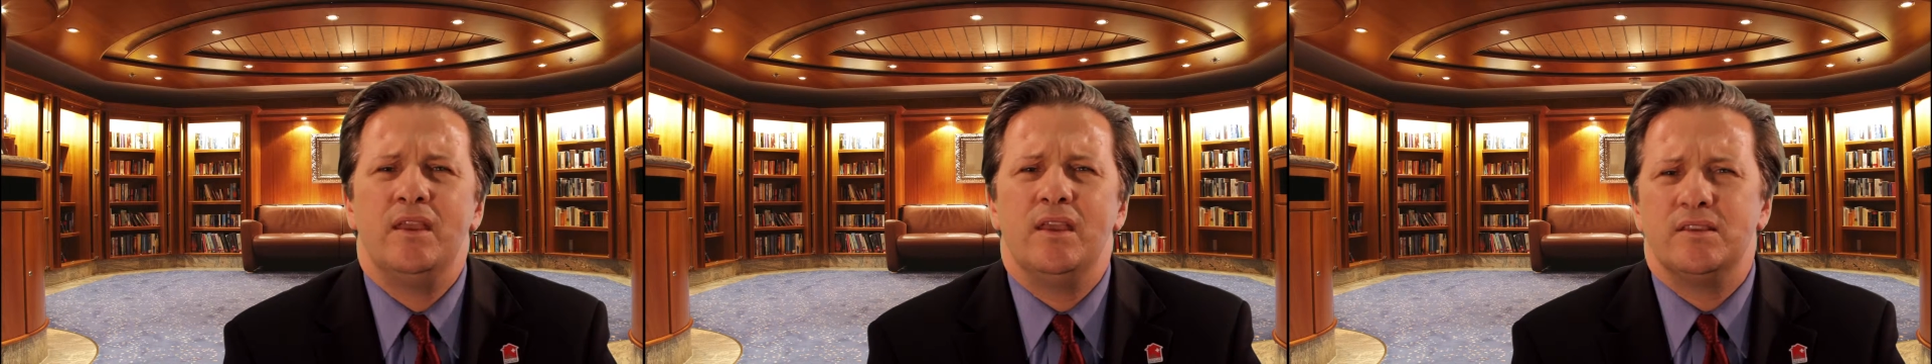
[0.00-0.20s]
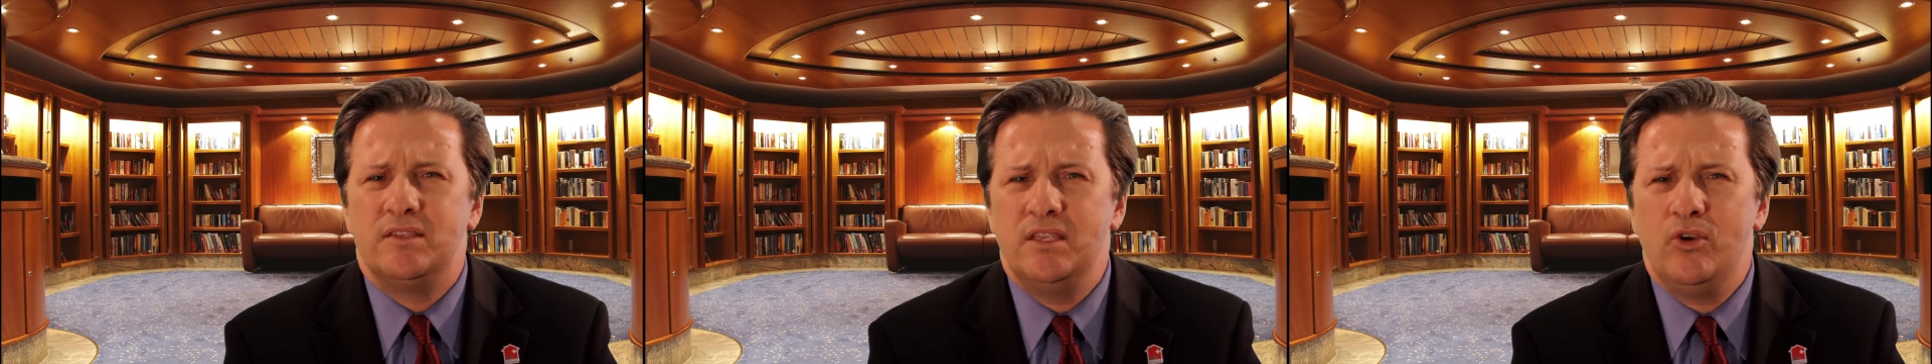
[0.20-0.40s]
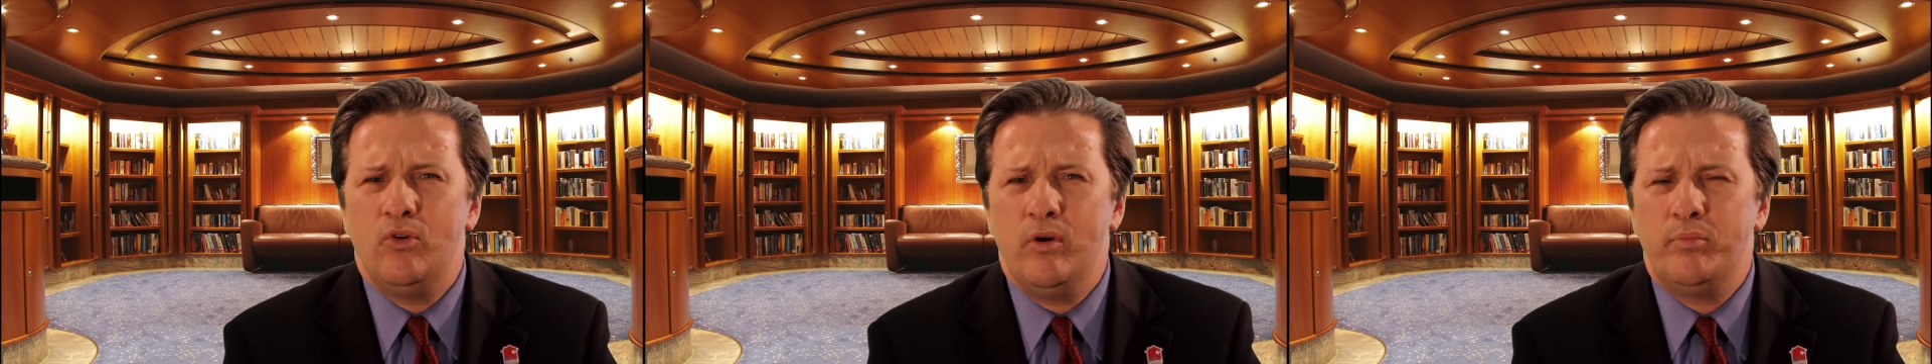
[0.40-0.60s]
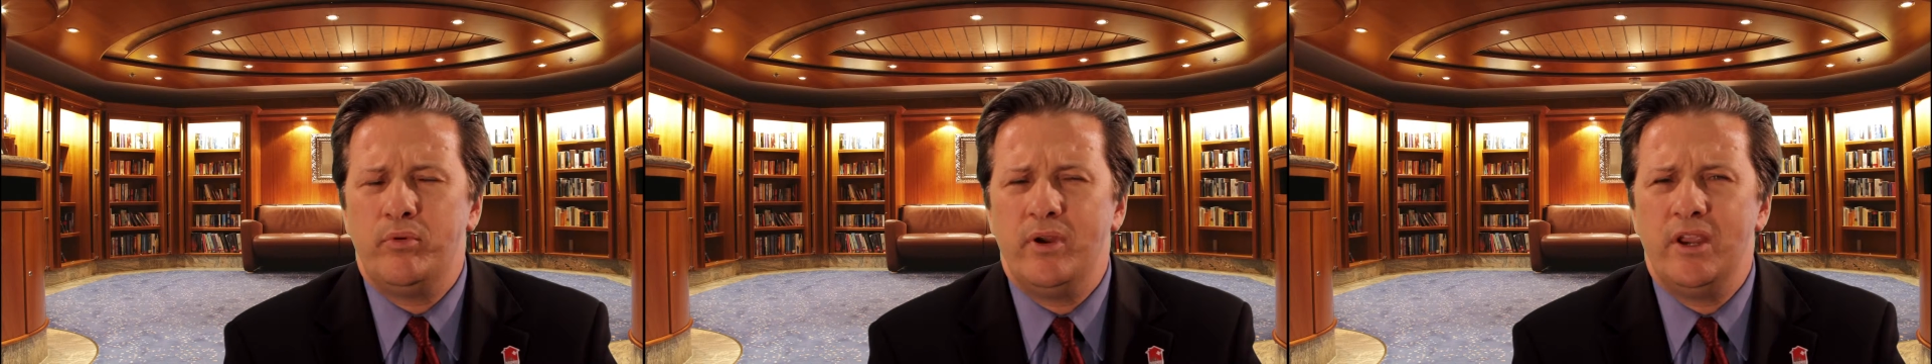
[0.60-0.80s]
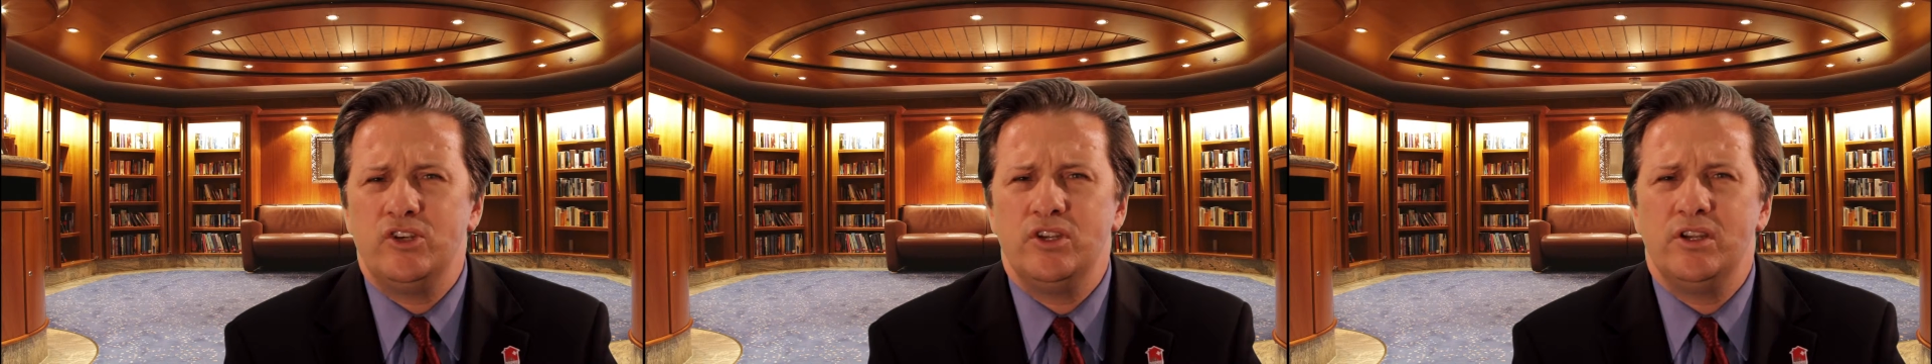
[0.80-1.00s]
C
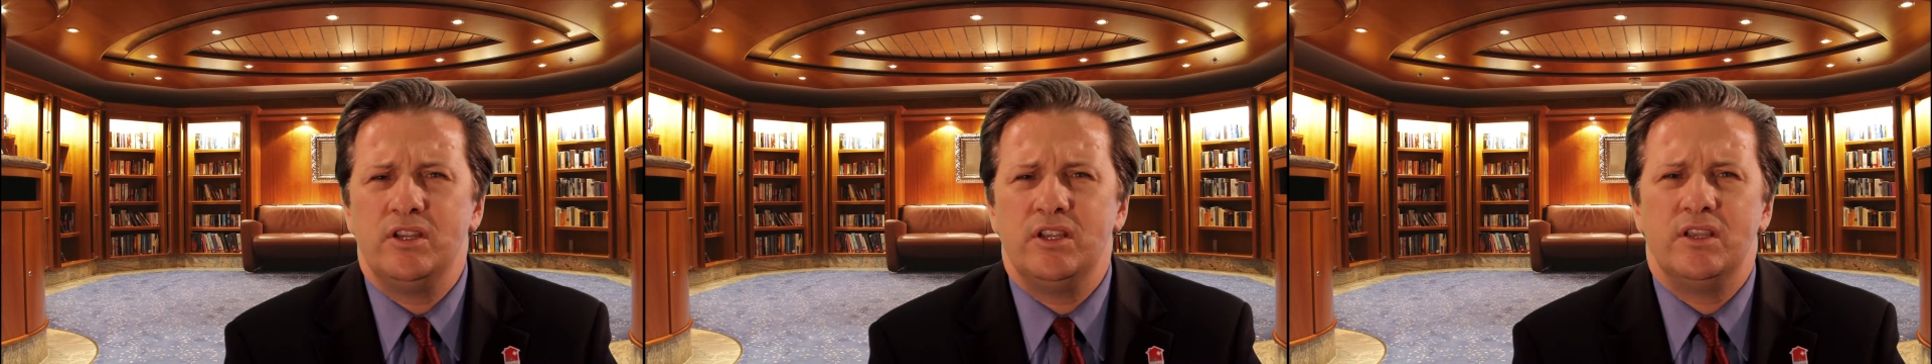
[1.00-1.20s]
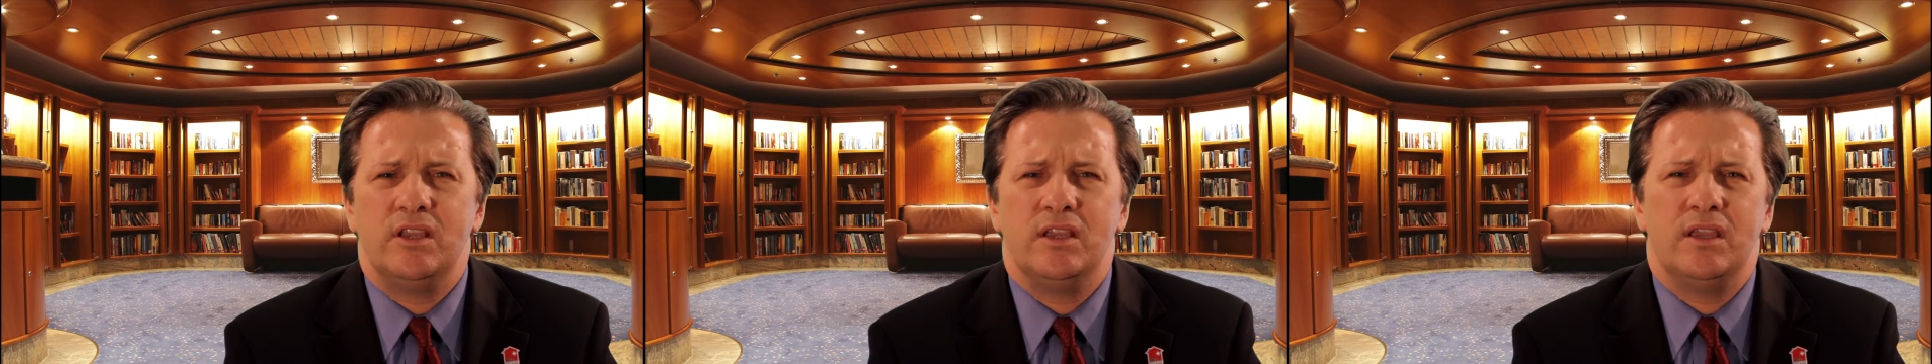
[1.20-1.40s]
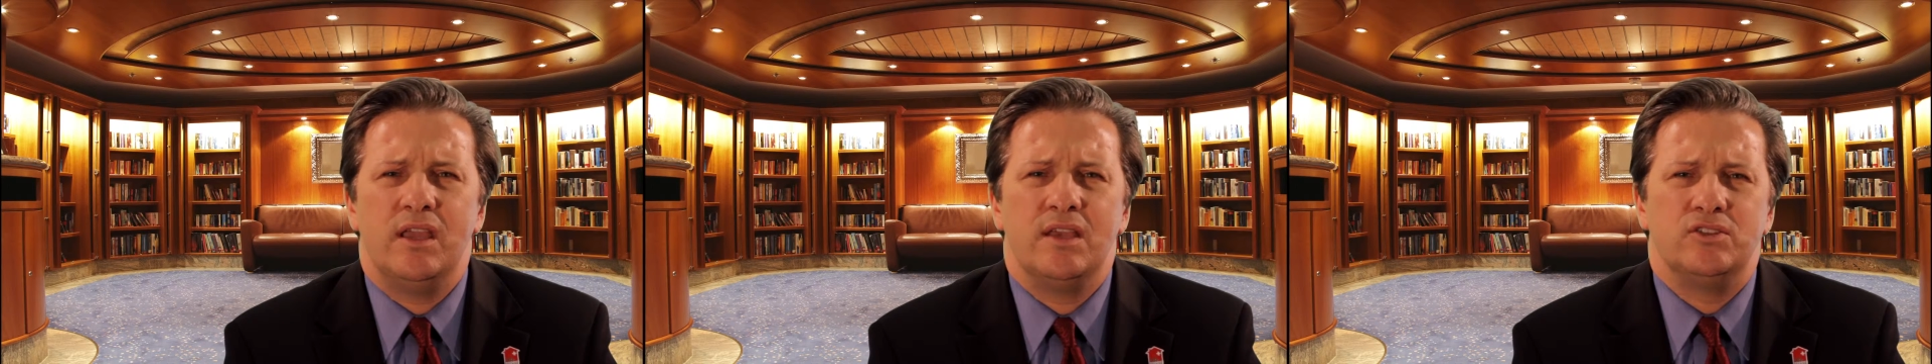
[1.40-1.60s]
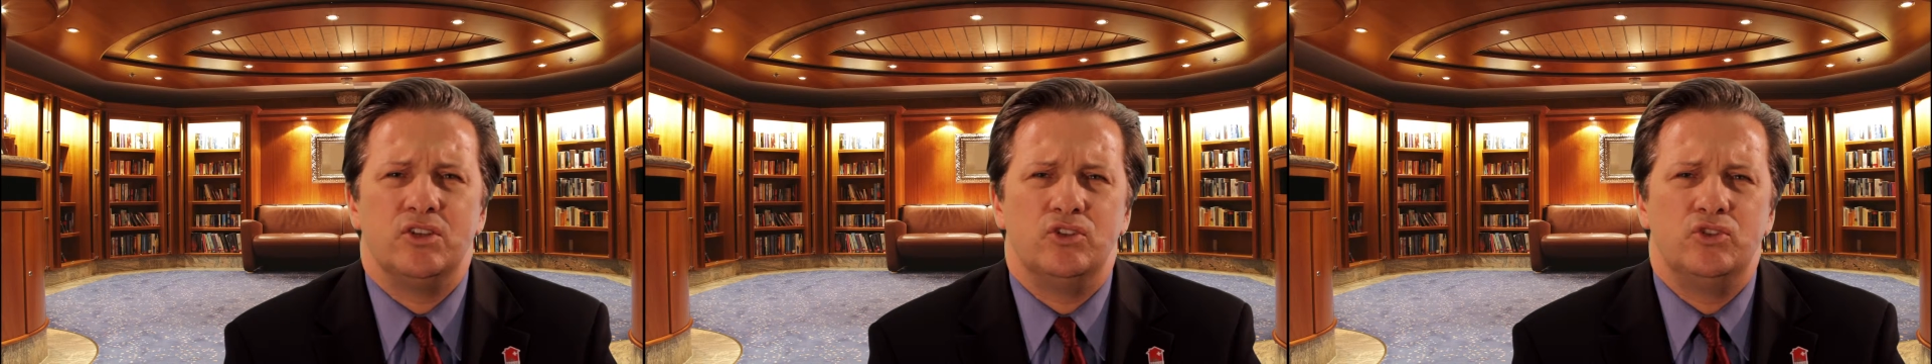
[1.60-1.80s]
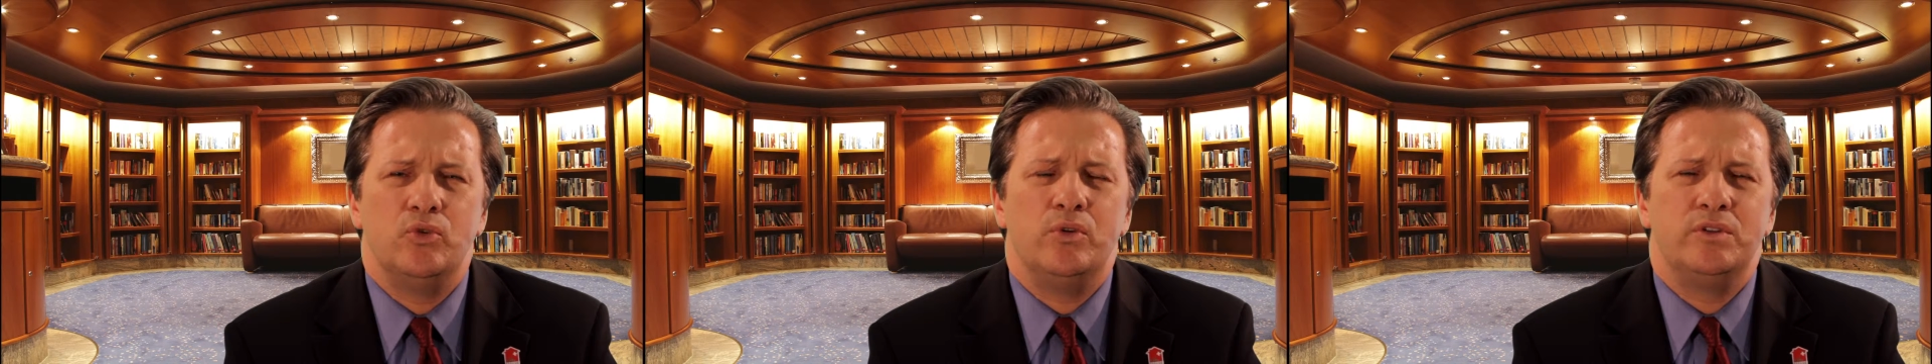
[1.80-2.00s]
corporation has a
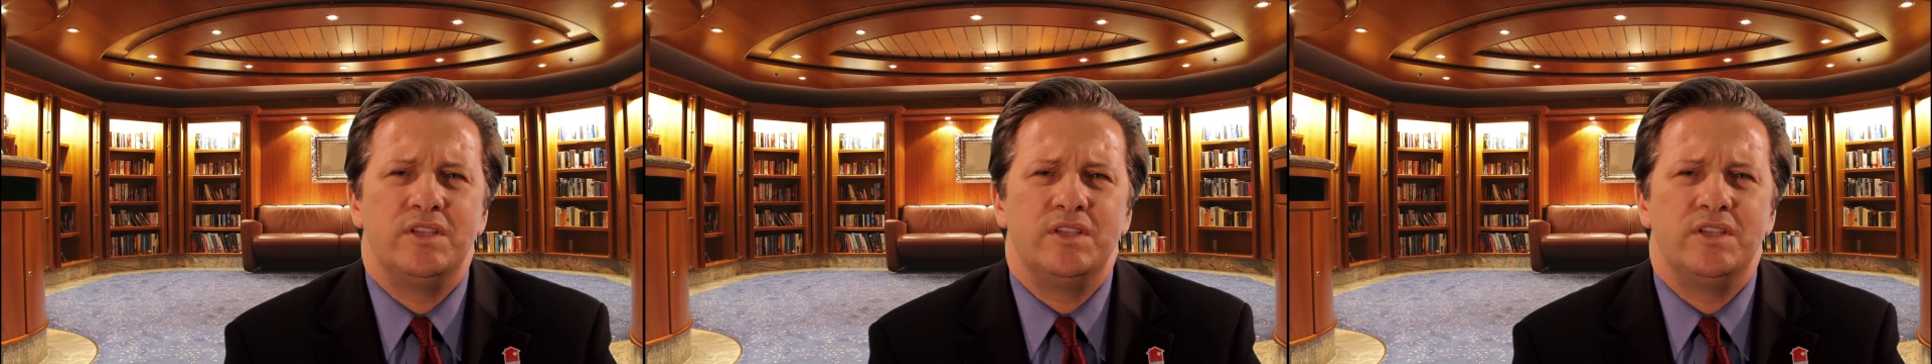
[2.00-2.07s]
dual